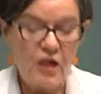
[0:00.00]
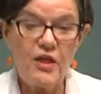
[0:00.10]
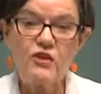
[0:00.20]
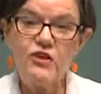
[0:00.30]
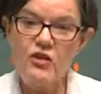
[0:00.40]

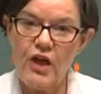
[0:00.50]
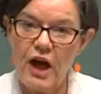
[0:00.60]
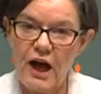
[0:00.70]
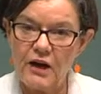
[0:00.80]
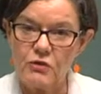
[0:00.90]
They did the
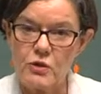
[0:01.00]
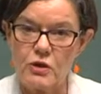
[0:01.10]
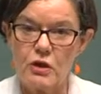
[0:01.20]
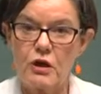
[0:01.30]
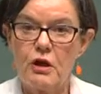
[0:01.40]
hard
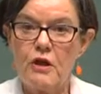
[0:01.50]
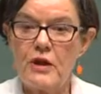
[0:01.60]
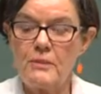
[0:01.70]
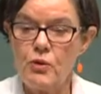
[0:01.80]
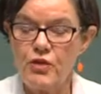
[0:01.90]
work.
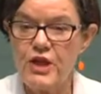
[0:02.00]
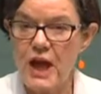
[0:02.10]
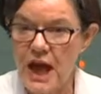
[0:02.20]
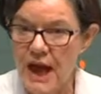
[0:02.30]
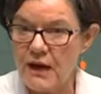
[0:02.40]
They put
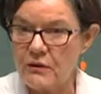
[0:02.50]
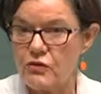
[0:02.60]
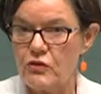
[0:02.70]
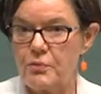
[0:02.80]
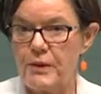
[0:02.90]
the
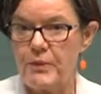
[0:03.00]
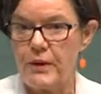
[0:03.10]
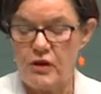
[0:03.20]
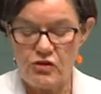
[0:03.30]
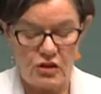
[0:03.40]
hours of
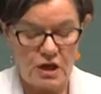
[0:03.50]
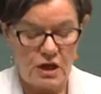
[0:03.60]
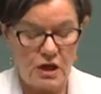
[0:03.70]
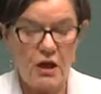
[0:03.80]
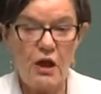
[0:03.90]
preparation in.